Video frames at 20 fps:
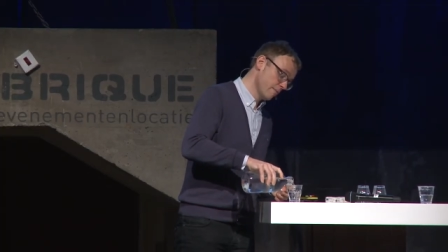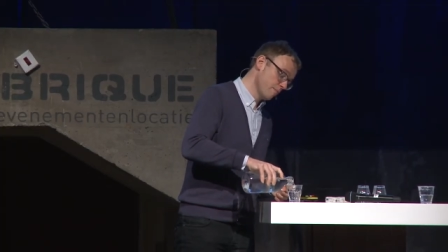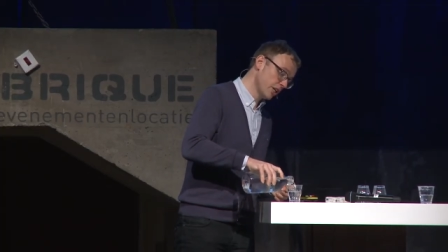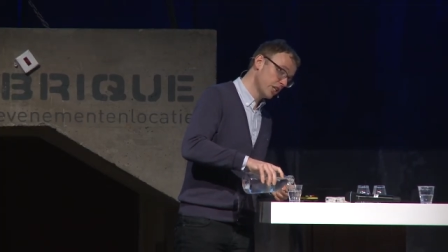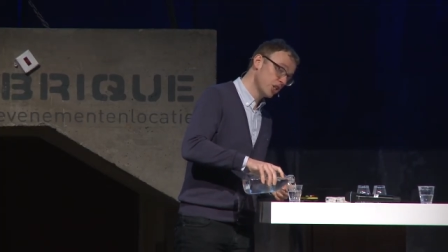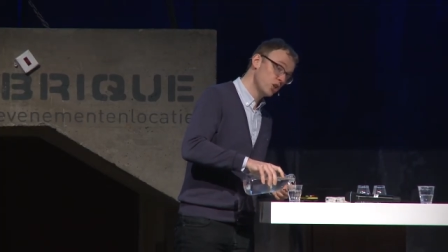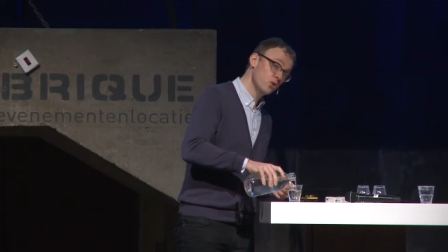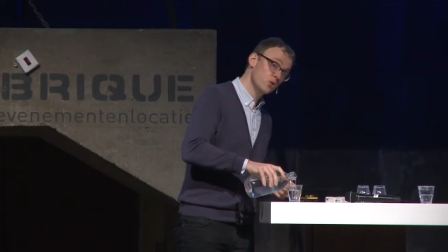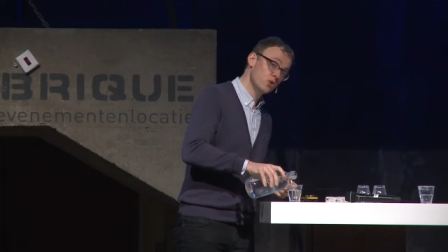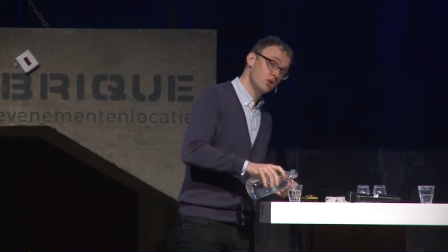
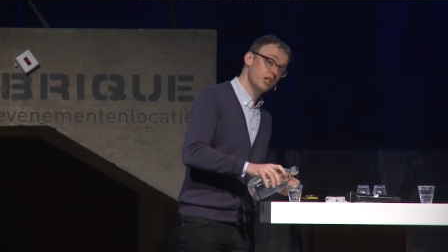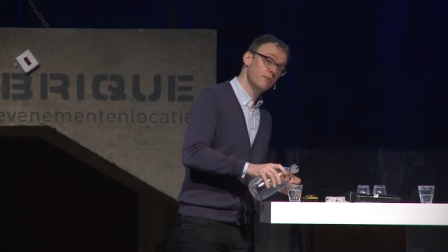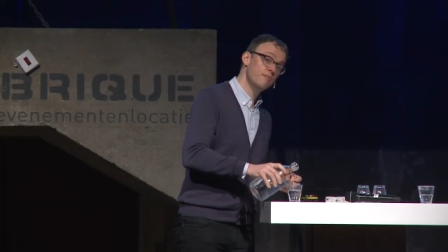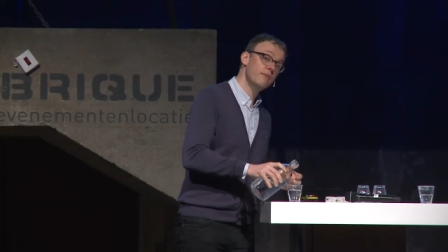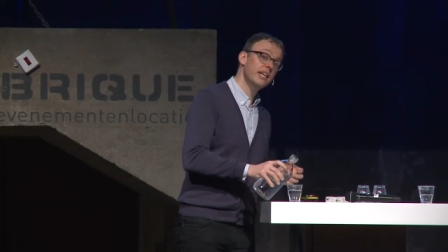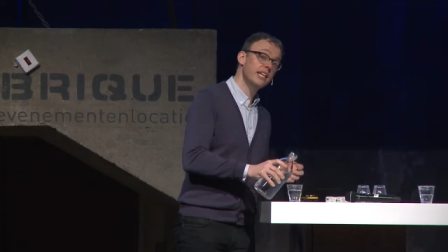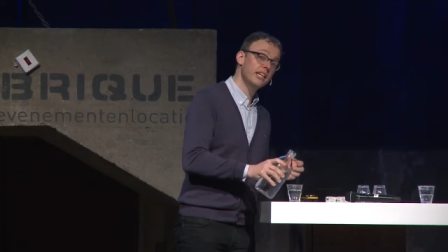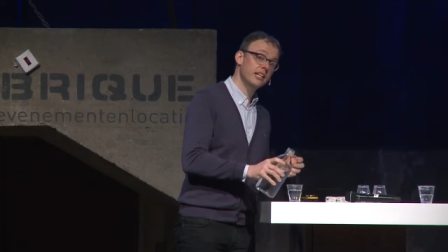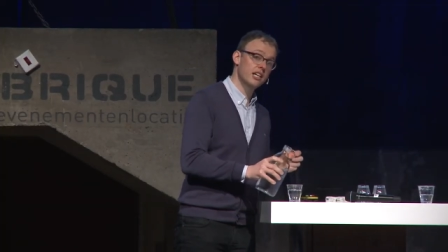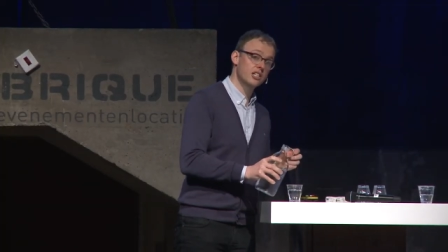but usually
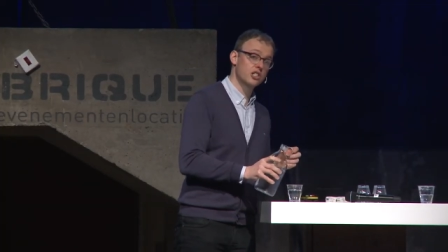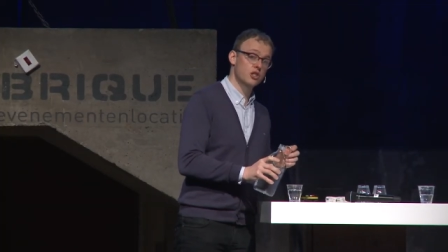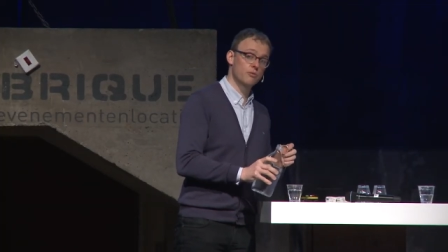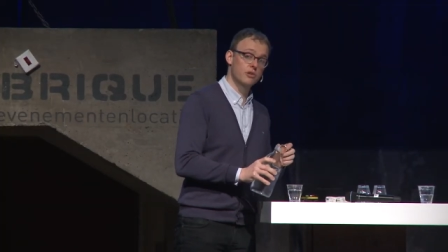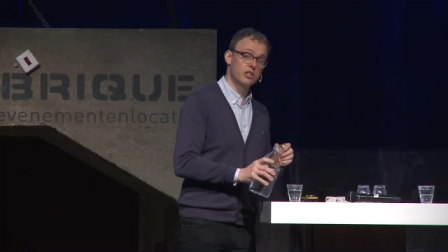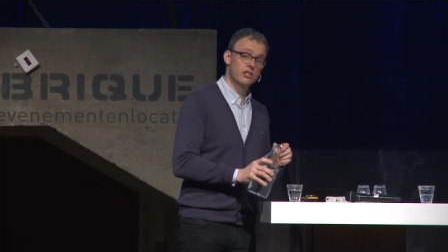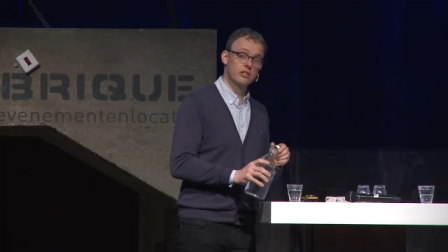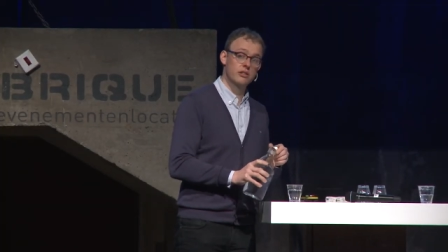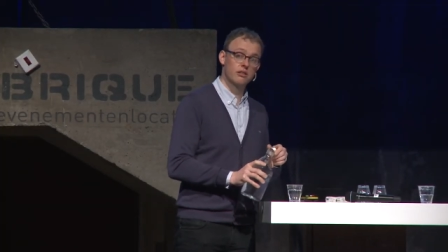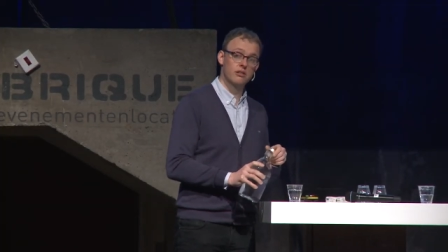many
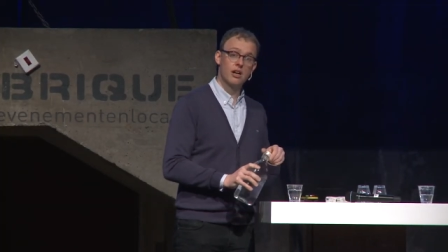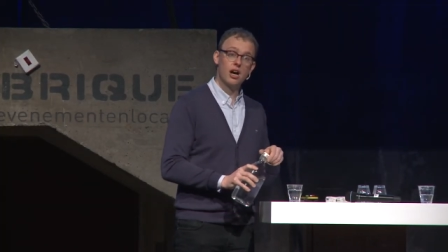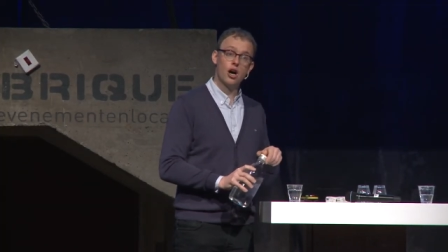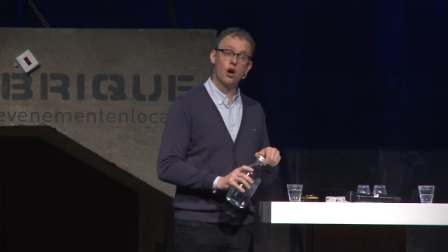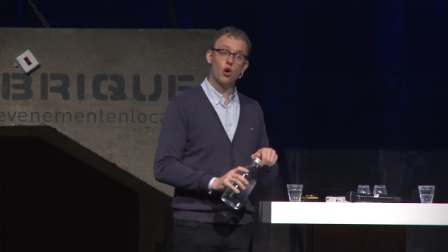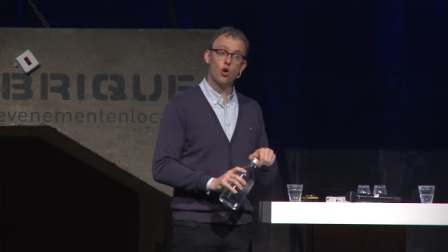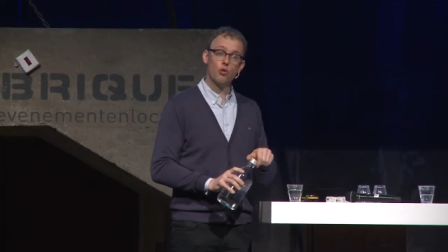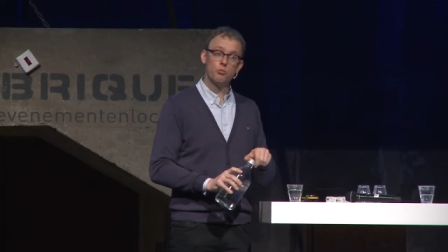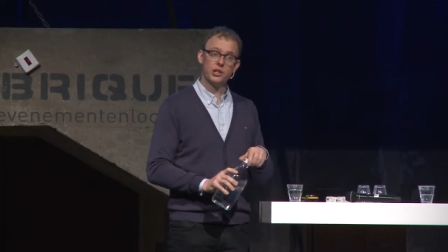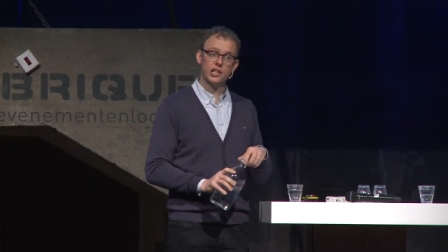customers
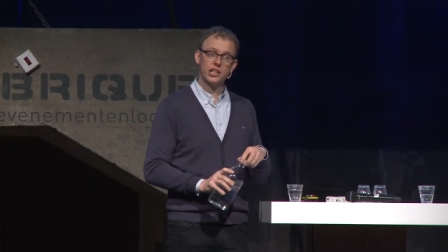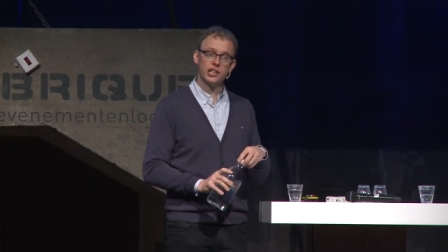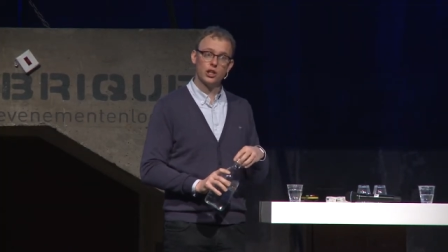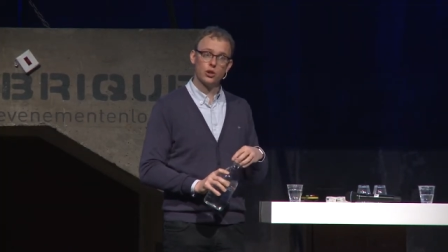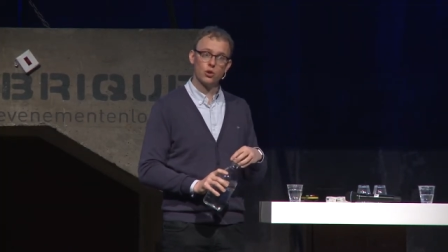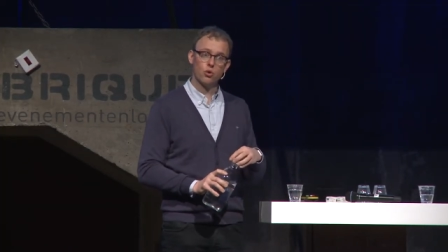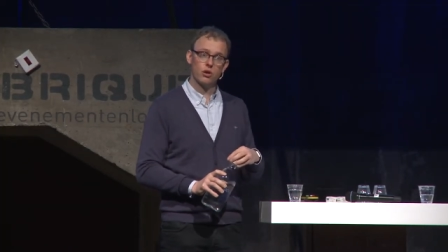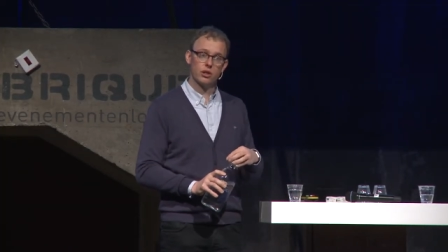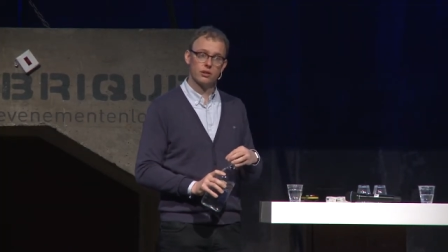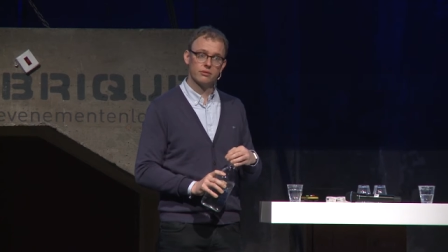are opening the
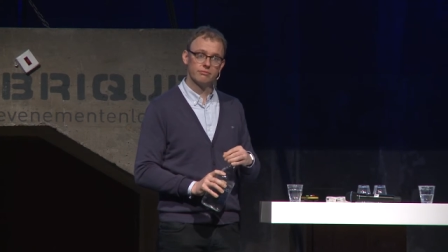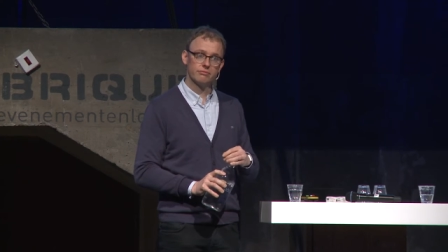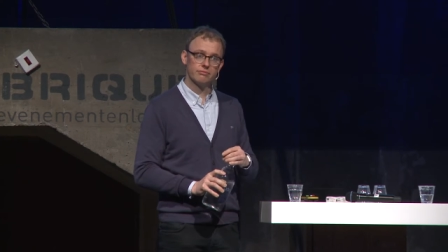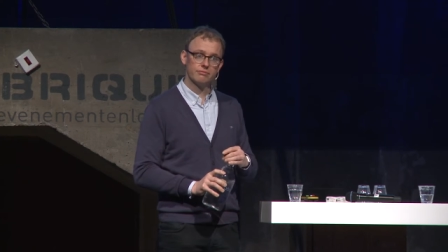door